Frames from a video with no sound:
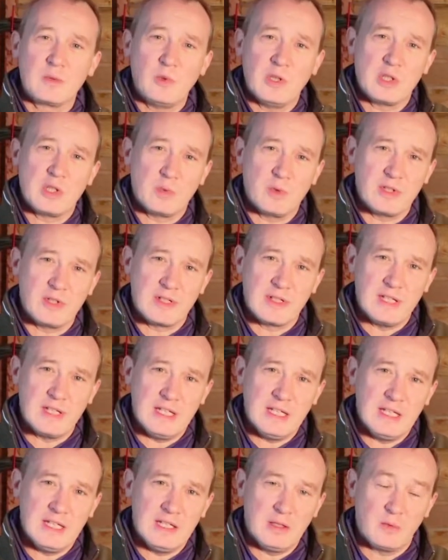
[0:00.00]
which we
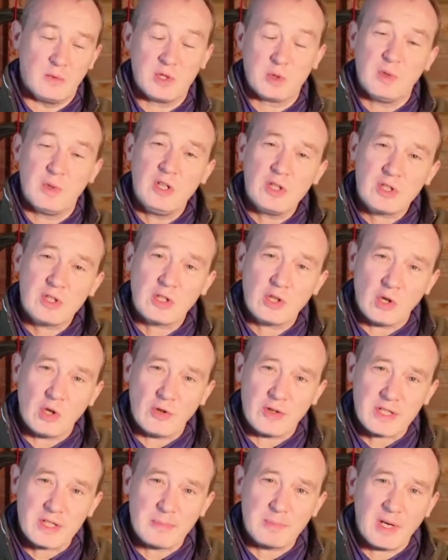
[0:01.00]
used to
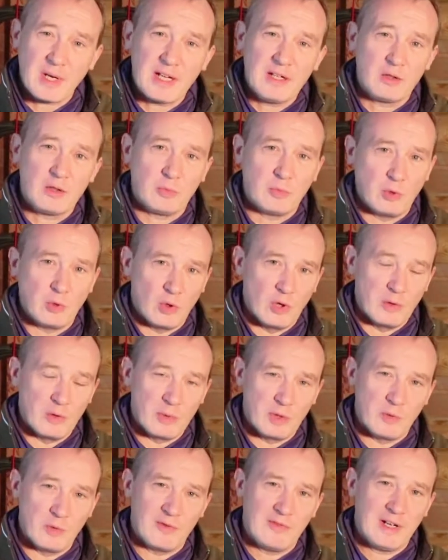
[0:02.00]
call the spinal board,
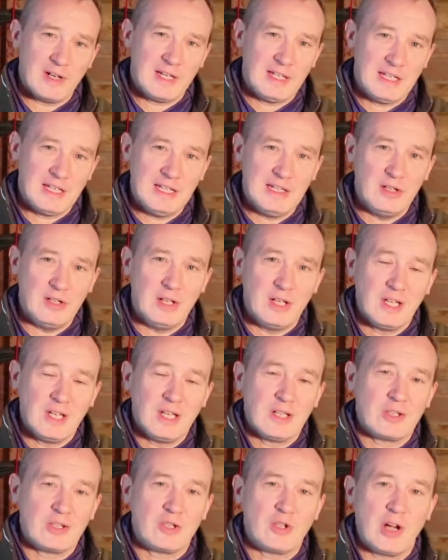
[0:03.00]
but we're very keen
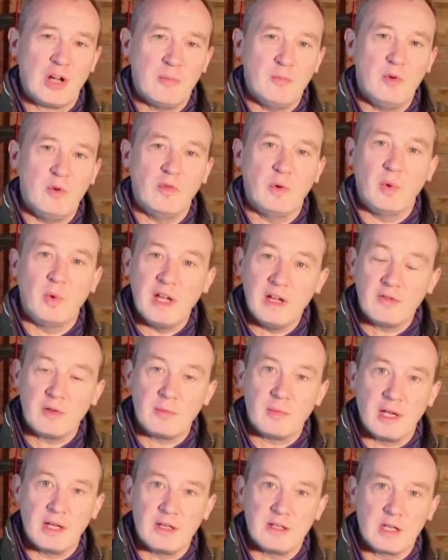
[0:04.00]
to try and move away
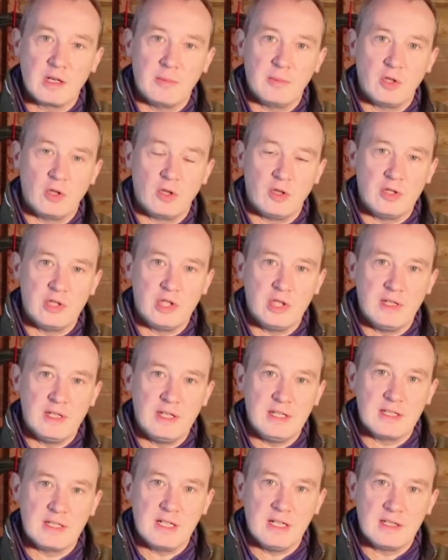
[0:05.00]
from that terminology
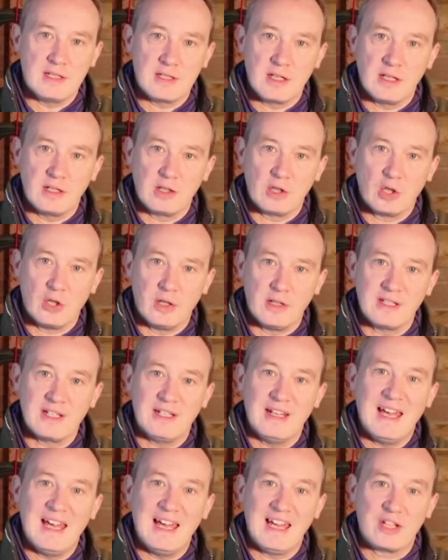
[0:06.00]
these days and call it
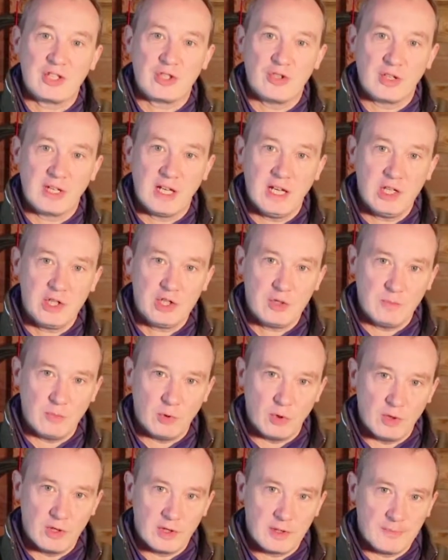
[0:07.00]
an extrication
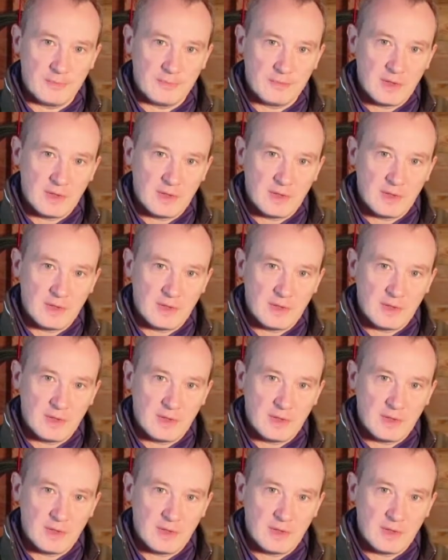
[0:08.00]
board.